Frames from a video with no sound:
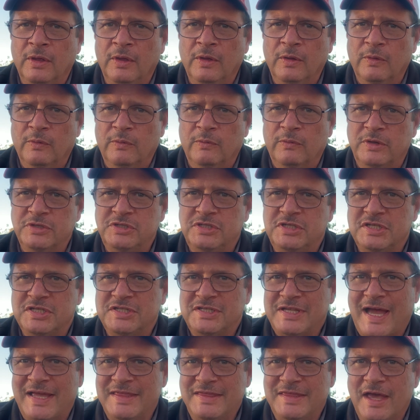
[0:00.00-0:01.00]
Once you
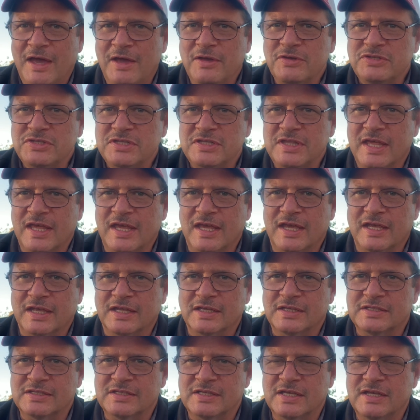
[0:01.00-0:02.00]
decide those
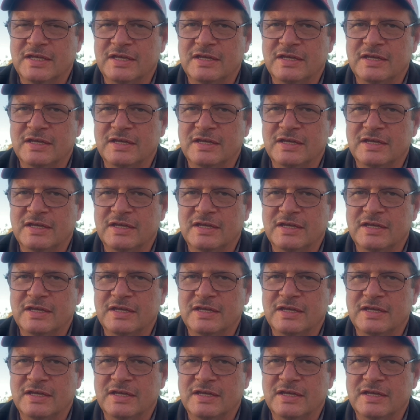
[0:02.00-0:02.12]
things,